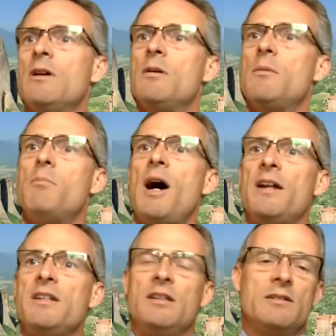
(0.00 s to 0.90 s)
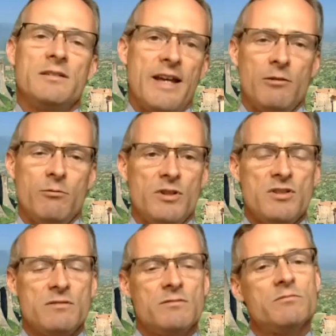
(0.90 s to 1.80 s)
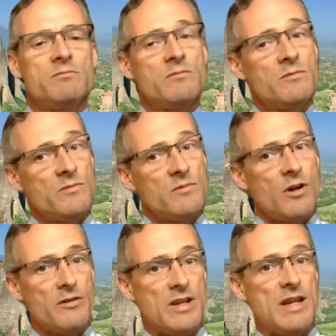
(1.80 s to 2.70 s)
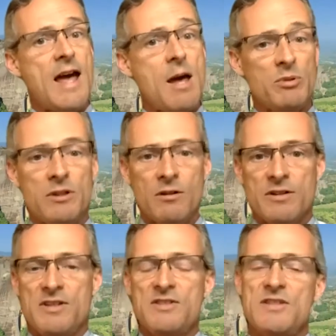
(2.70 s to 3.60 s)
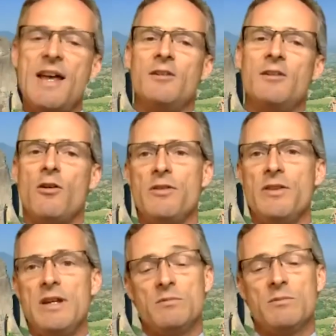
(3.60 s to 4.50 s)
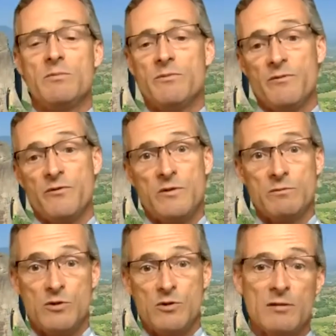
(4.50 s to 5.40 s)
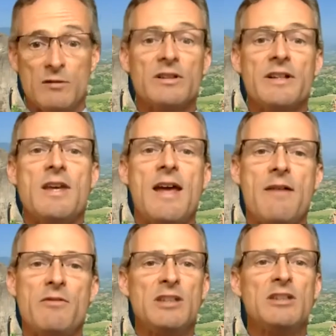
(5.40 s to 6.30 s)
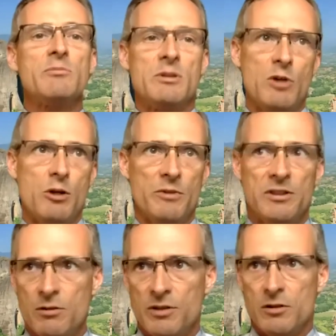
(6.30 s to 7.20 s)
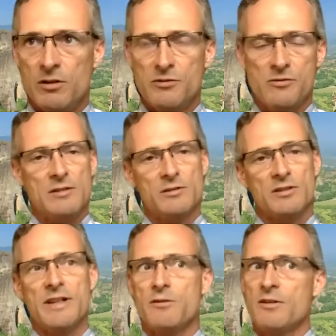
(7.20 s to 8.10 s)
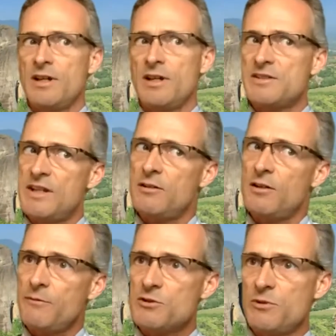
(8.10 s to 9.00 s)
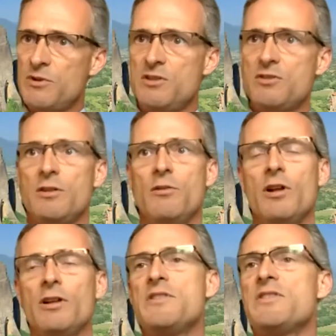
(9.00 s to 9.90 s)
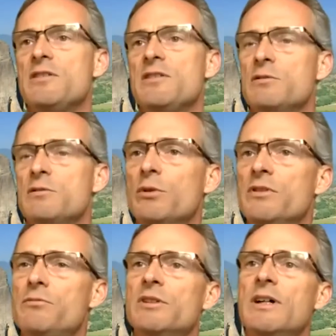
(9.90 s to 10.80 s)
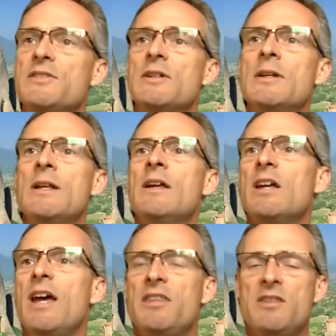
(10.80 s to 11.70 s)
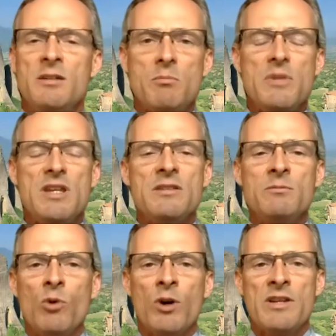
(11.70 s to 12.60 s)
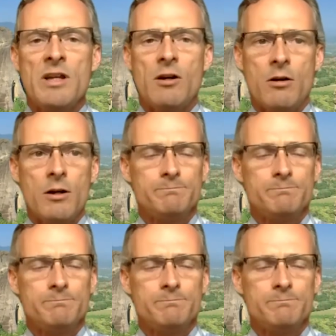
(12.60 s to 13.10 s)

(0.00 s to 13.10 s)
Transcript: Body language. Are they happy? Are they sad? Do they look like they have an intimate moment going on? Do they look like they're kind of standoffish with each other? All of these things are important to realize. And then meet them where they are.